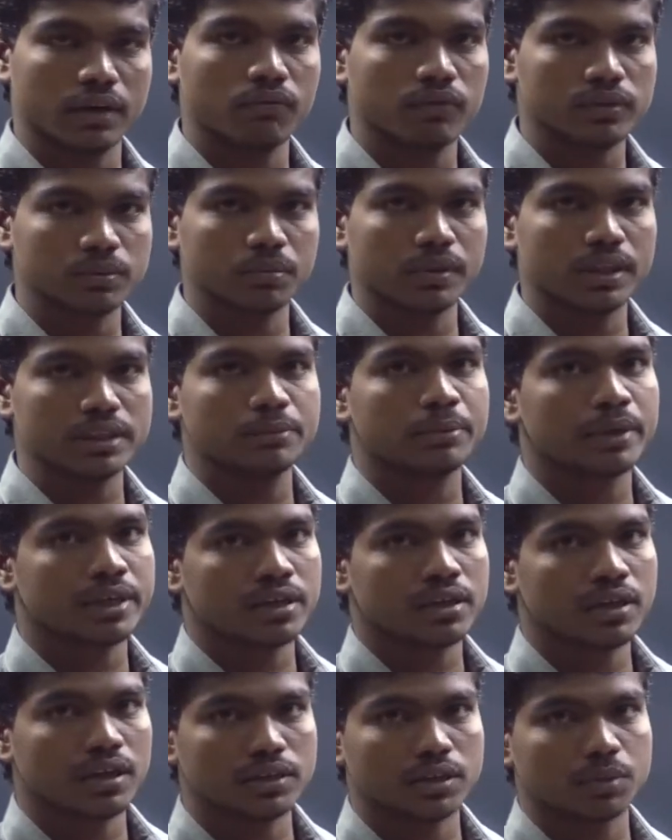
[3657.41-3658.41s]
from three
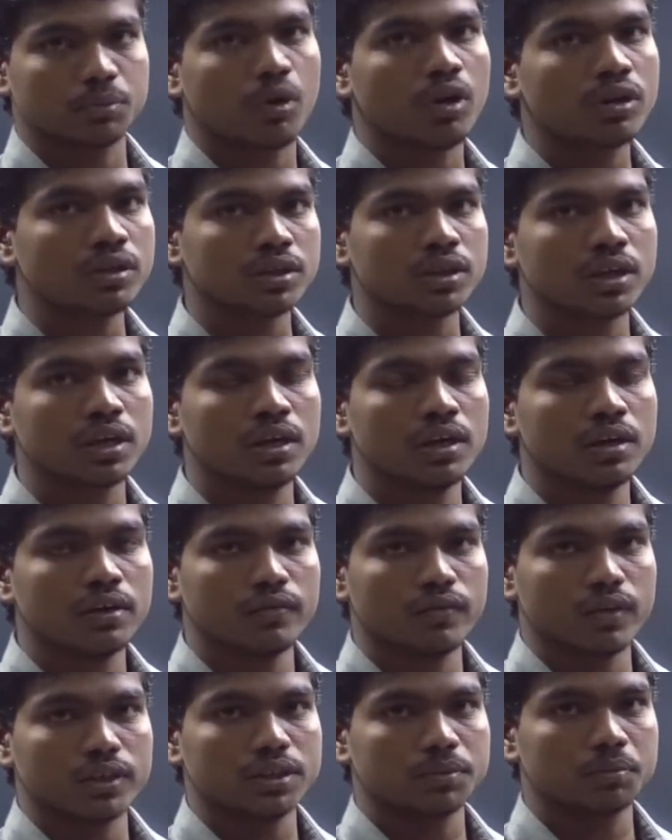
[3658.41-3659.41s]
particular spots.
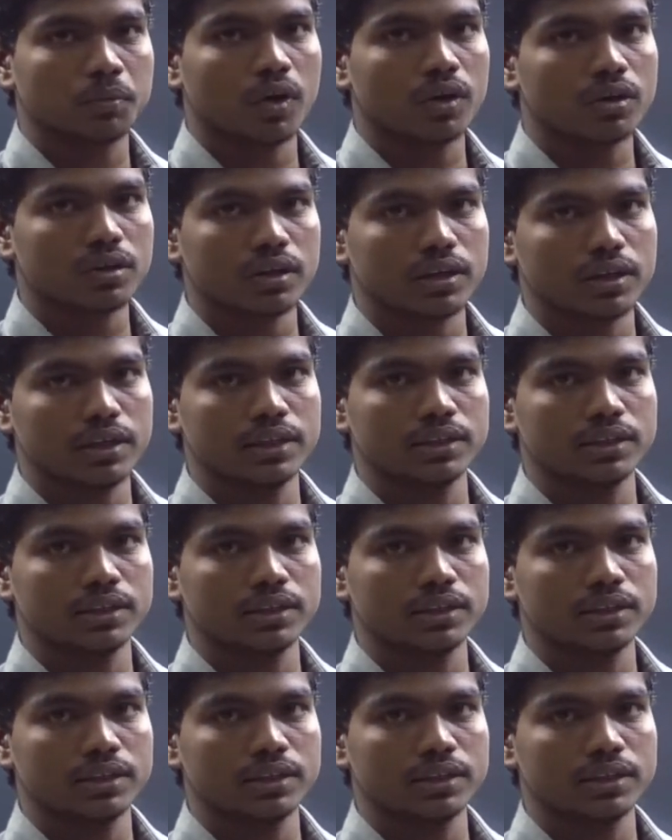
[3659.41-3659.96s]
First spot